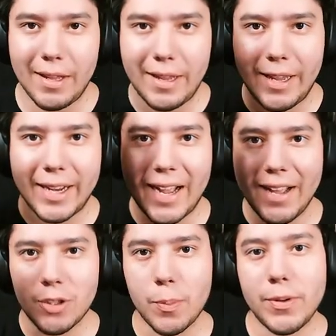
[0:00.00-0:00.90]
Hey
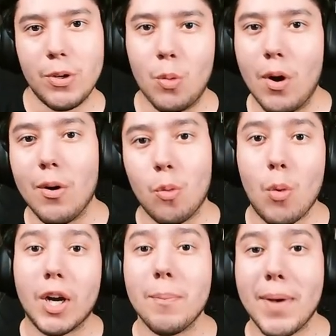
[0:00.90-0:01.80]
guys, hope you're doing well and
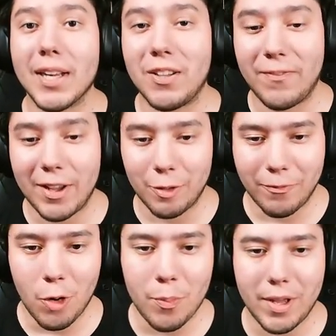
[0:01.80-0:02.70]
welcome back to
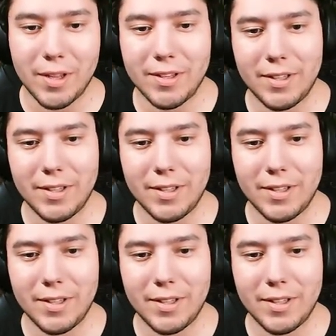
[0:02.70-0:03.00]
Phasmophobia.